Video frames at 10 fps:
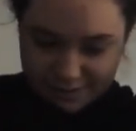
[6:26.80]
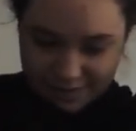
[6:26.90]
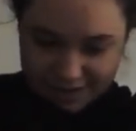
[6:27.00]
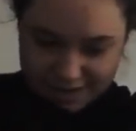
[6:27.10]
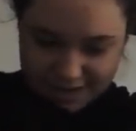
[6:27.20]

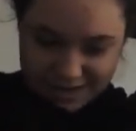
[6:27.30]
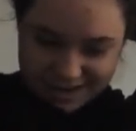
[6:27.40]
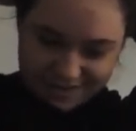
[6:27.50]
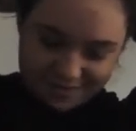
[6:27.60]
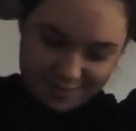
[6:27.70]
which
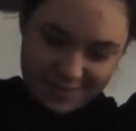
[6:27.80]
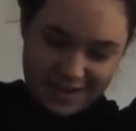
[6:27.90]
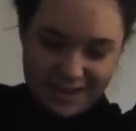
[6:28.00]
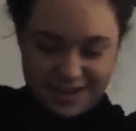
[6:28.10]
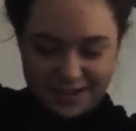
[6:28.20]
for
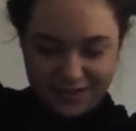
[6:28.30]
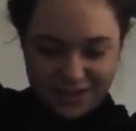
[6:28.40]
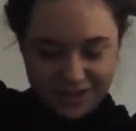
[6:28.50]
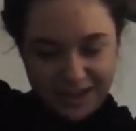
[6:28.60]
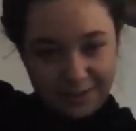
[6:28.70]
me is
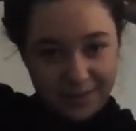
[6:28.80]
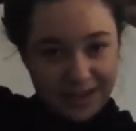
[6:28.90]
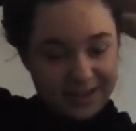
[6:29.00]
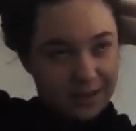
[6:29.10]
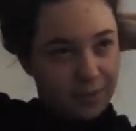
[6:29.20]
frustrating
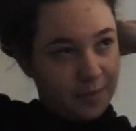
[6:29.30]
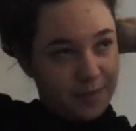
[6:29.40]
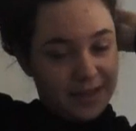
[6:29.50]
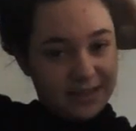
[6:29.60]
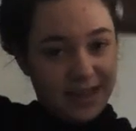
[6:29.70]
because the bobby
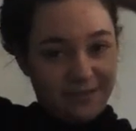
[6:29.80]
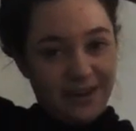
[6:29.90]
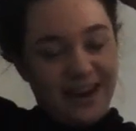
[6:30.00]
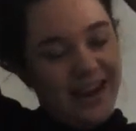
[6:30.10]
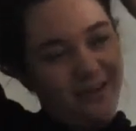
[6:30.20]
pins
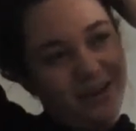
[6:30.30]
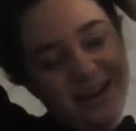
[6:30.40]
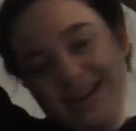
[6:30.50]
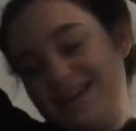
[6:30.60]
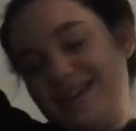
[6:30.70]
have now
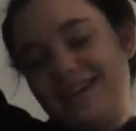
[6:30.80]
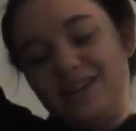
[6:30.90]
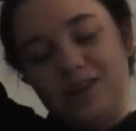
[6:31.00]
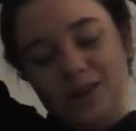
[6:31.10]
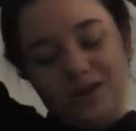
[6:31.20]

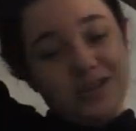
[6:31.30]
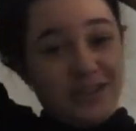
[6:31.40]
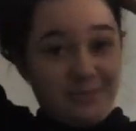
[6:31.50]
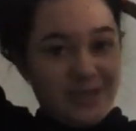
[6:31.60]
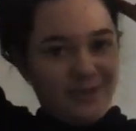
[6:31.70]

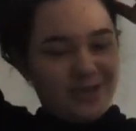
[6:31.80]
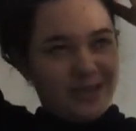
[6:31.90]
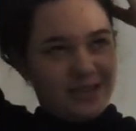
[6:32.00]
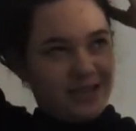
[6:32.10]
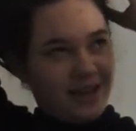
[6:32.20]
locked themselves
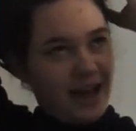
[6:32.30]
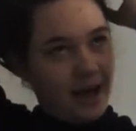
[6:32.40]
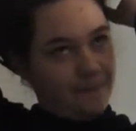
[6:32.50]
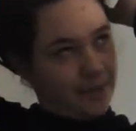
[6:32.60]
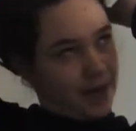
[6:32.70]
into the
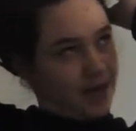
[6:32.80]
cap.